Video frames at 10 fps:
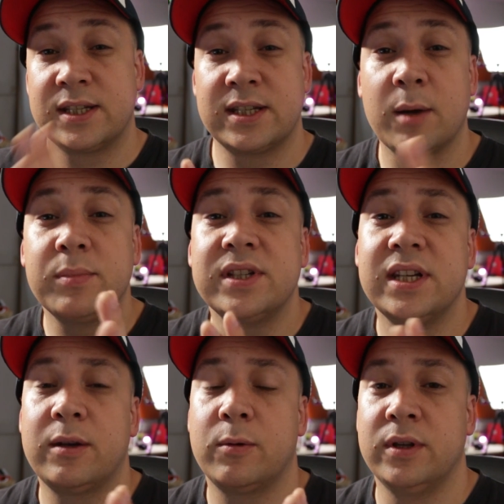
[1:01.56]
a
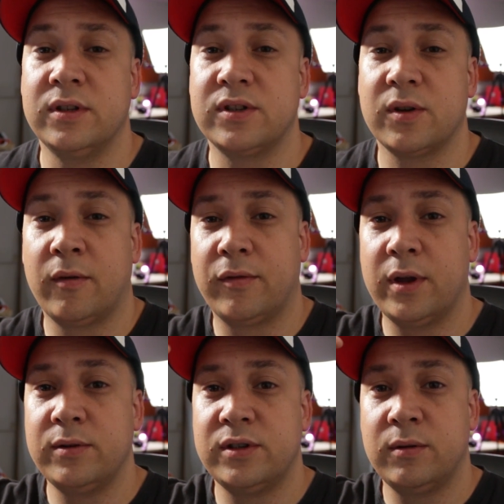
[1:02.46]
subsequence of
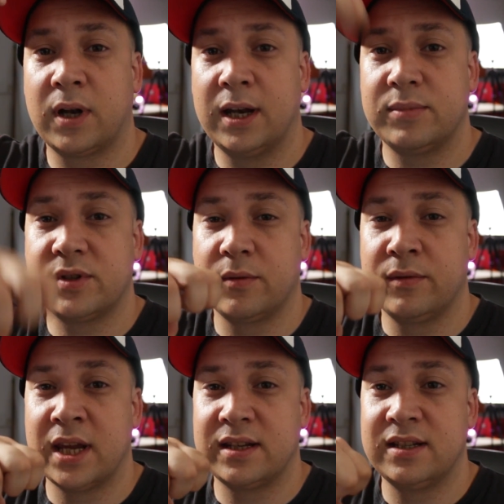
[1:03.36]
those two clips
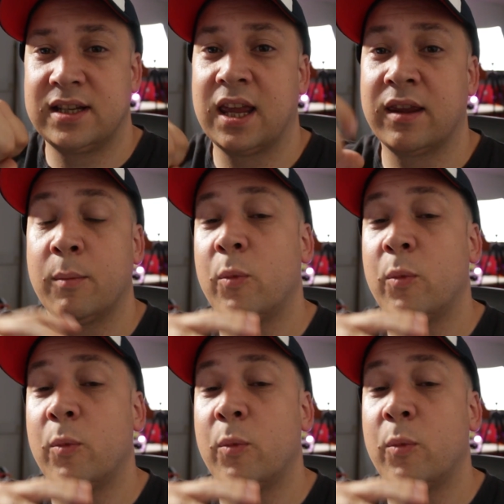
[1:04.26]
nested together.